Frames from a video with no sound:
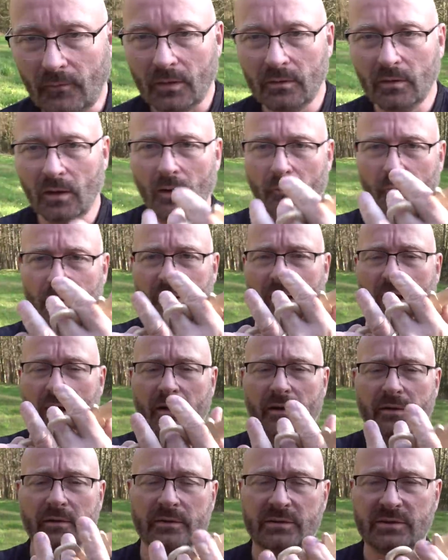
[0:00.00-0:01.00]
Now,
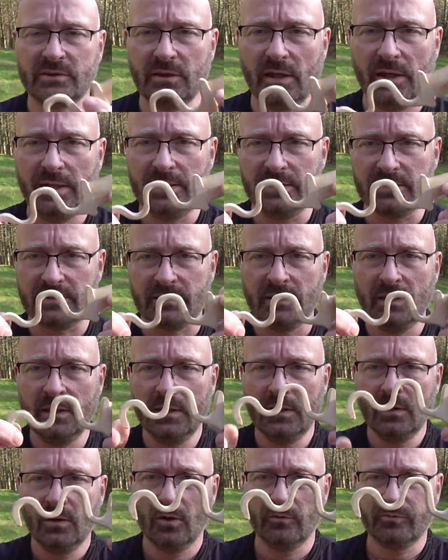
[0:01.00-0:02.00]
regarding the size,
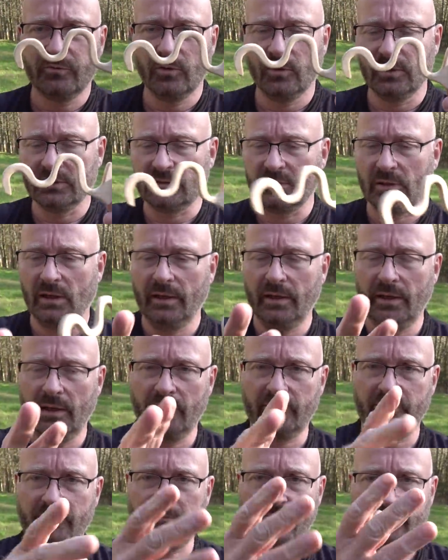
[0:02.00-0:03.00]
Of course, I
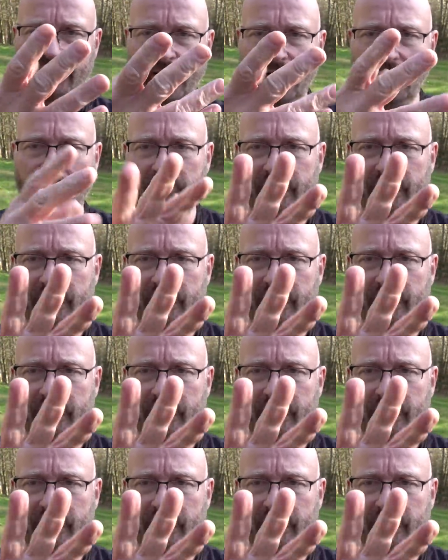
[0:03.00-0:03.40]
have fairly